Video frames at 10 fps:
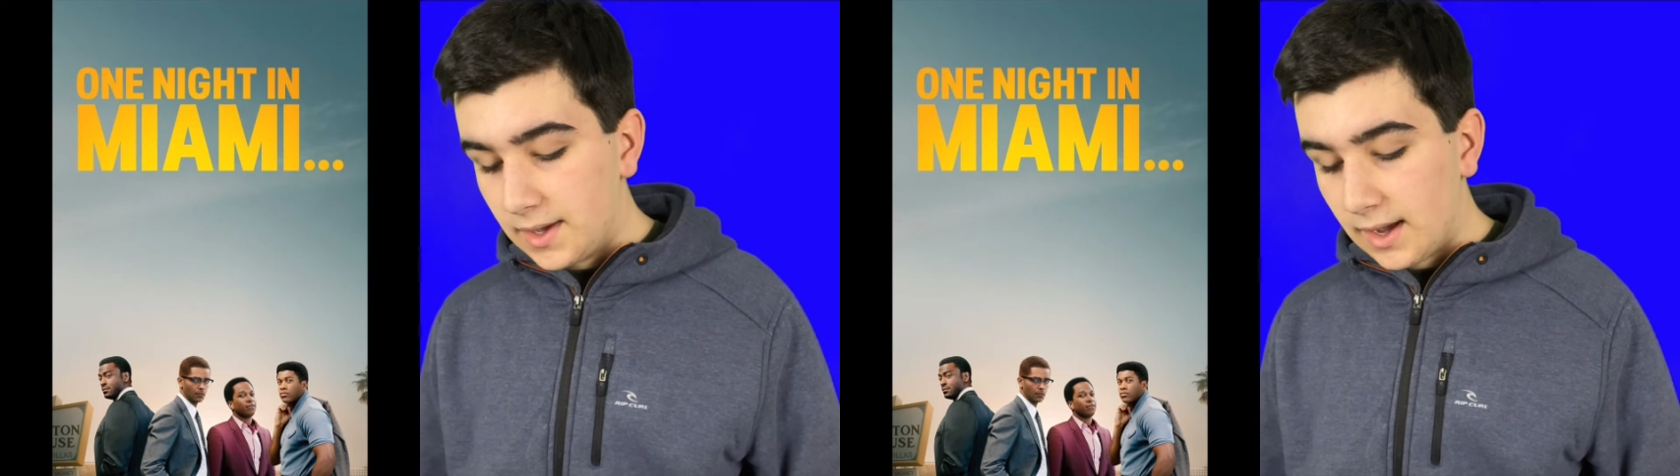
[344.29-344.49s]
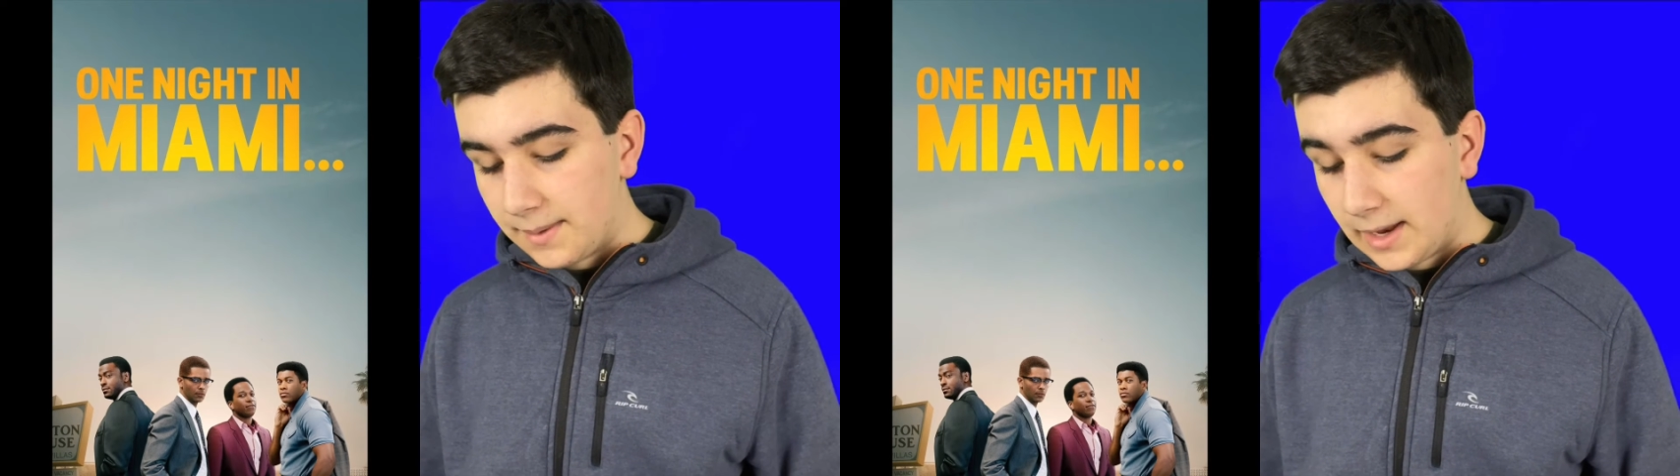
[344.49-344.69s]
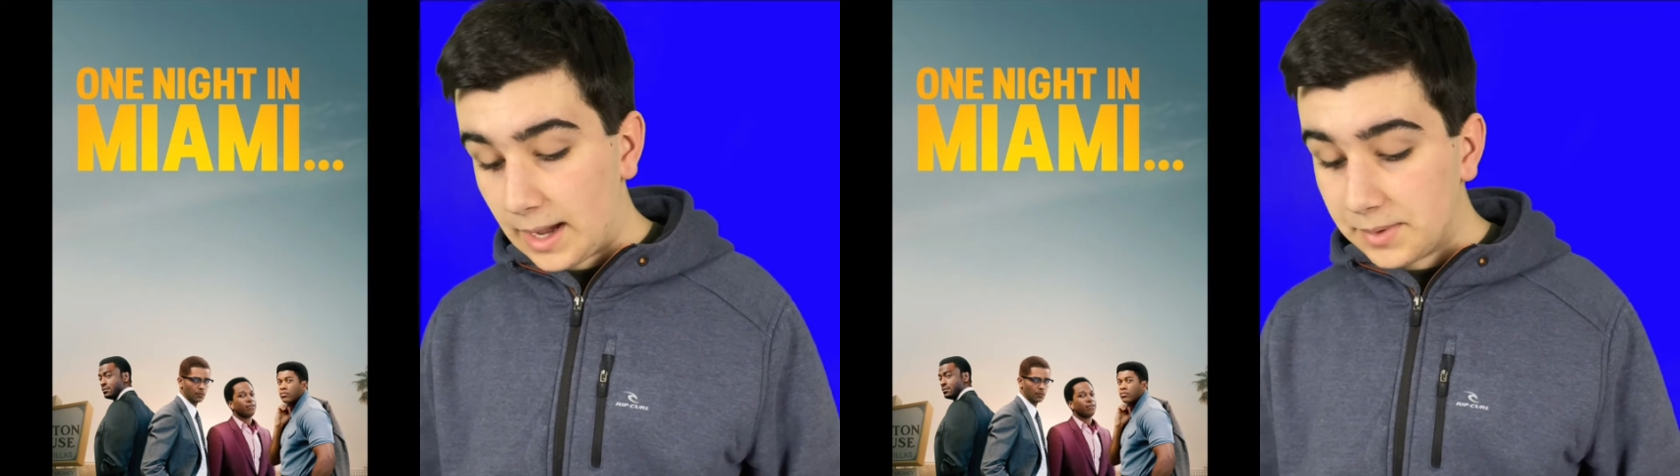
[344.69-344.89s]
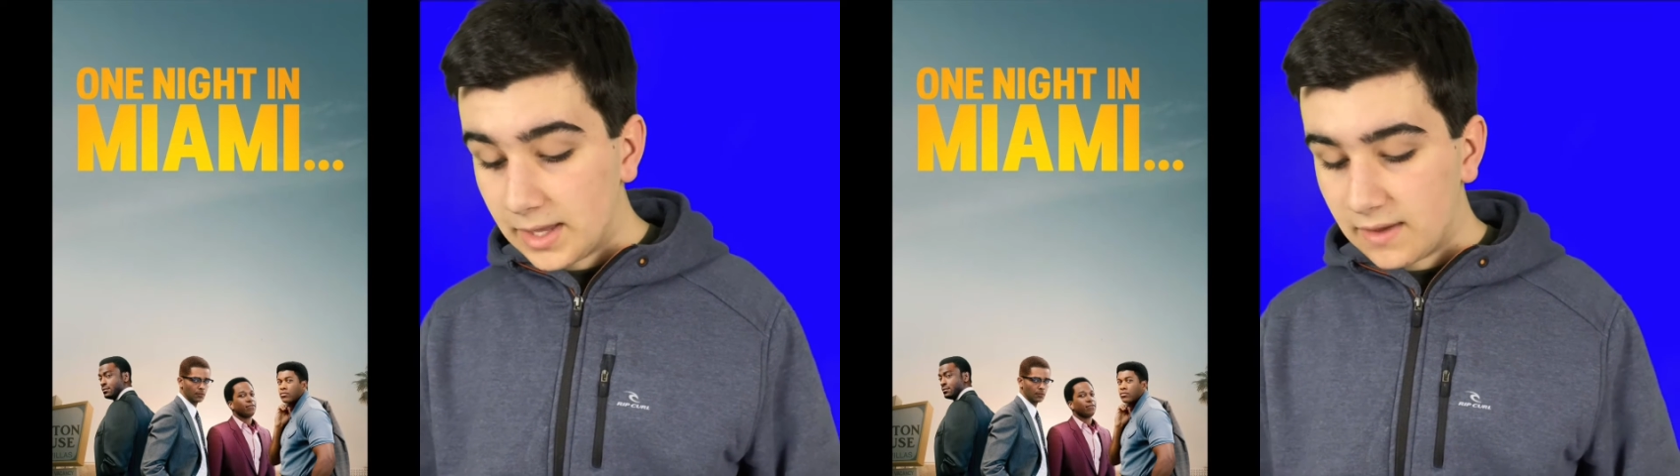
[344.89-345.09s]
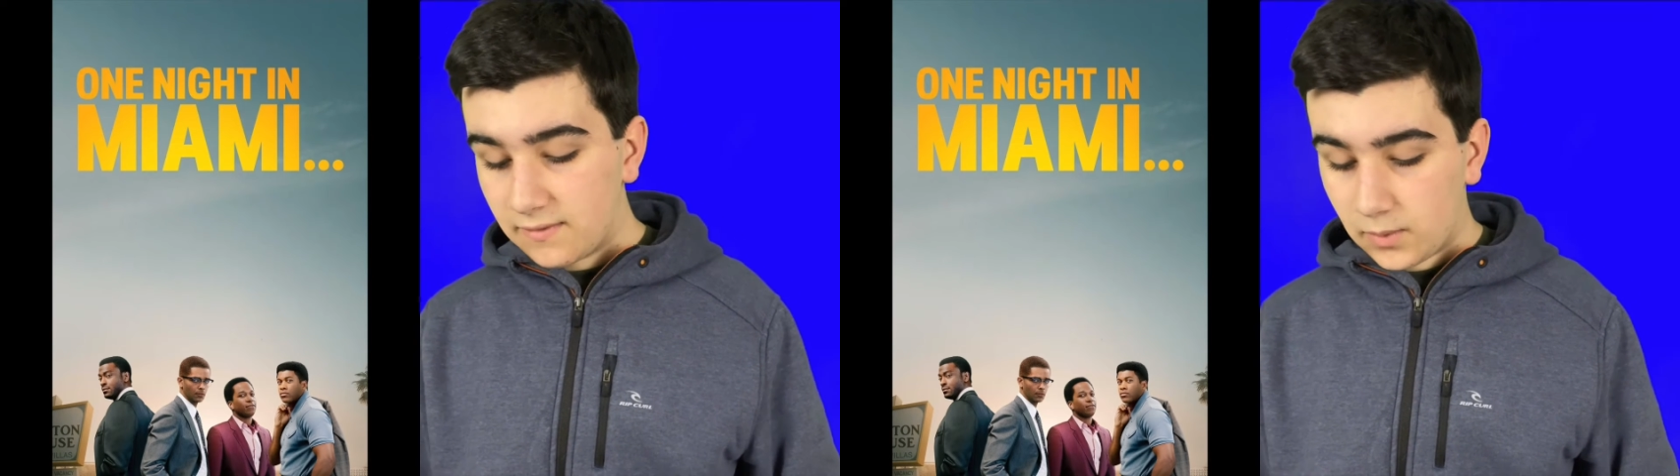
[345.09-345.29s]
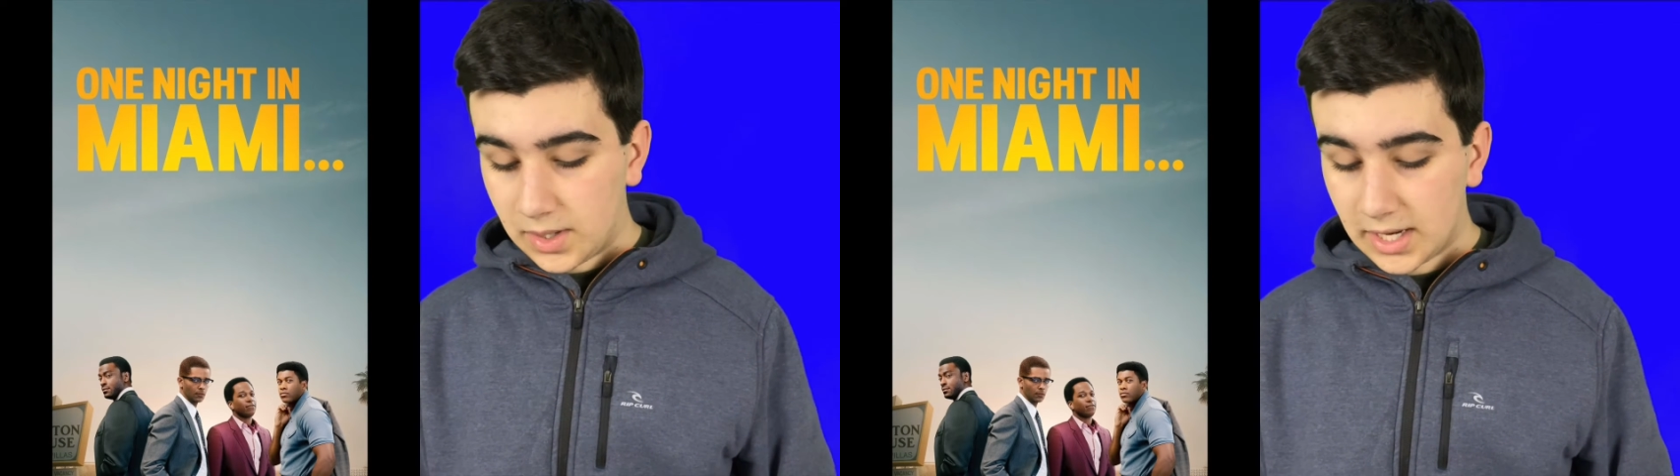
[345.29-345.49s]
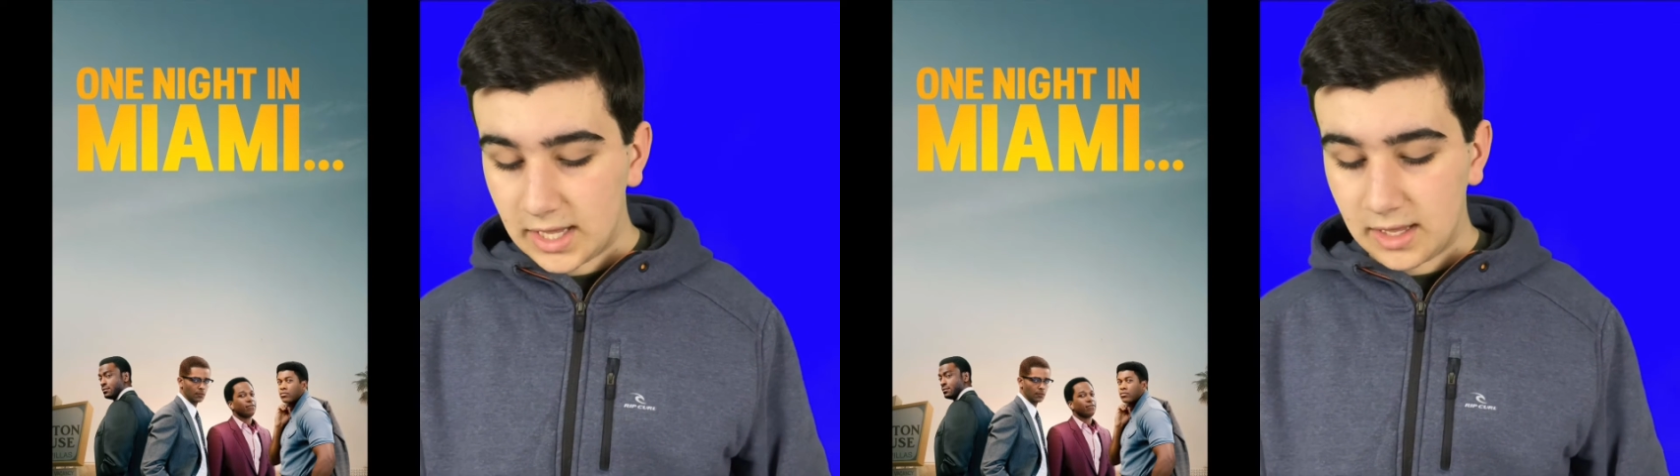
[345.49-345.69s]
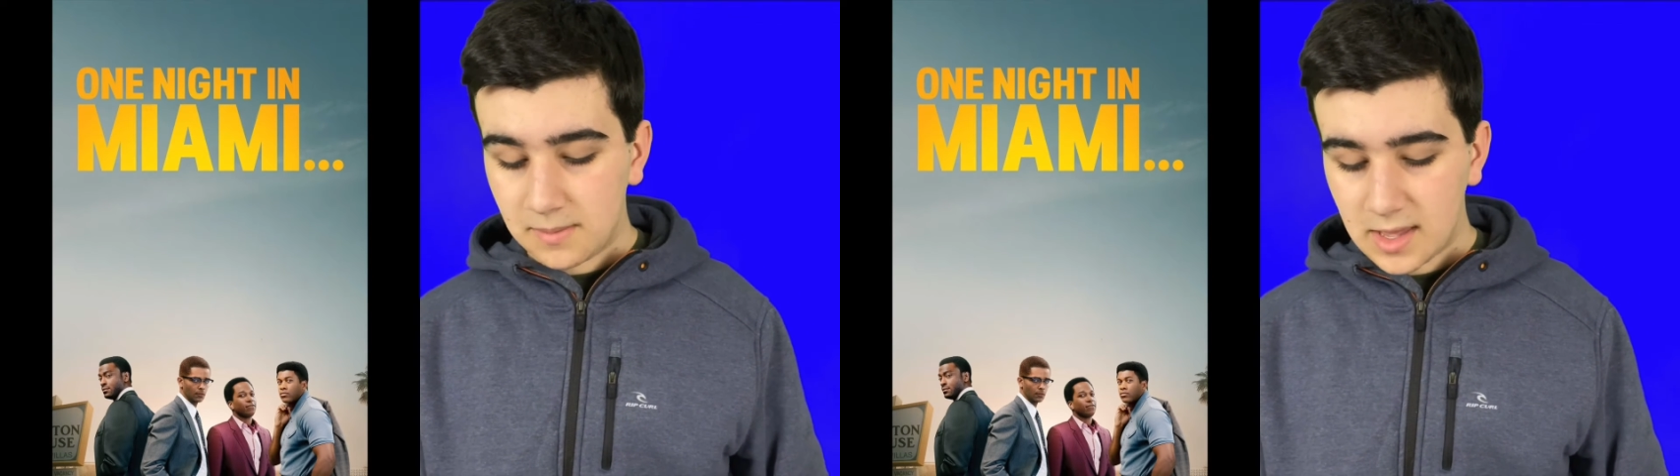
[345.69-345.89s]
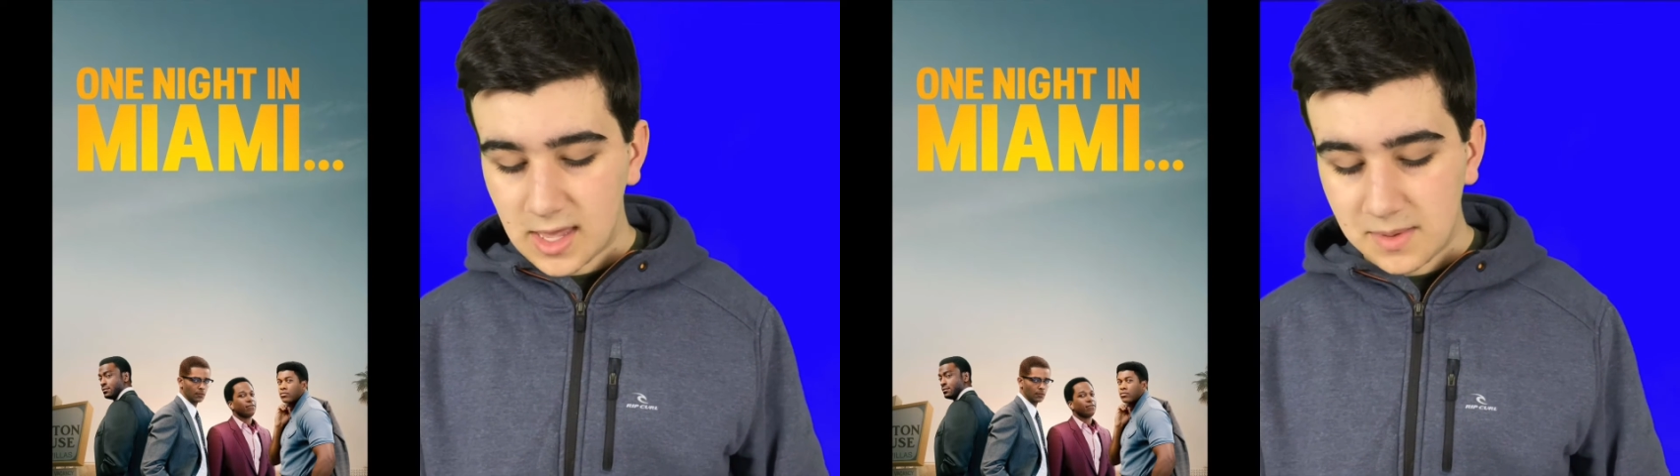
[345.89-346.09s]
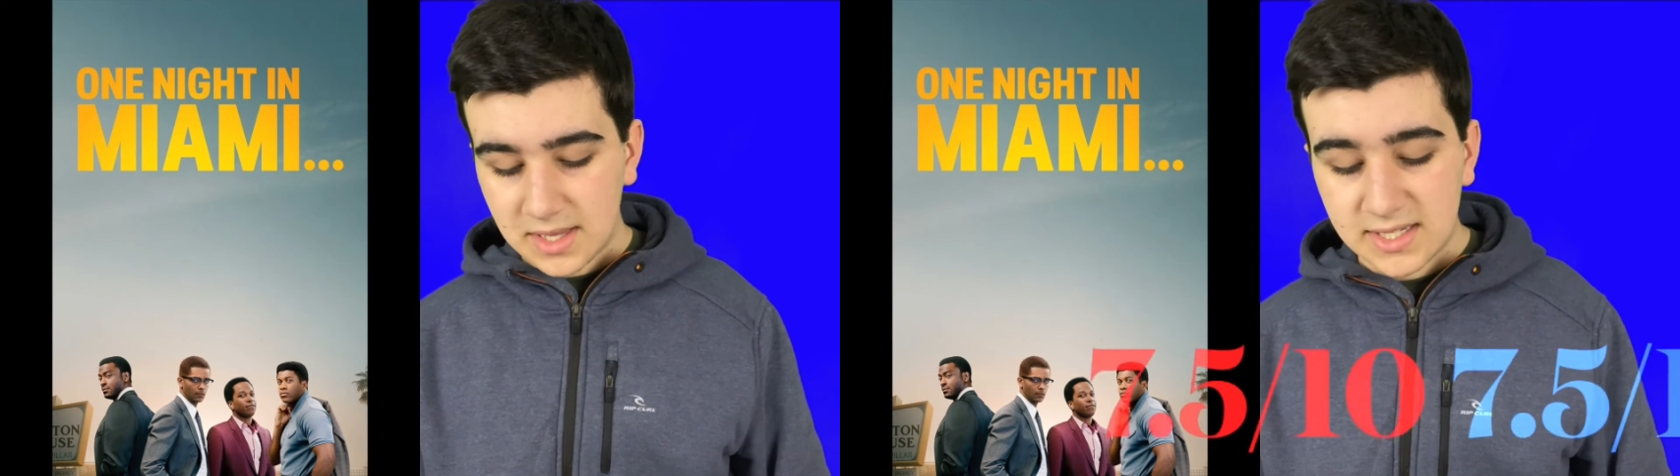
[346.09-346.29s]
Oh, now I'm going to give One Night in Miami a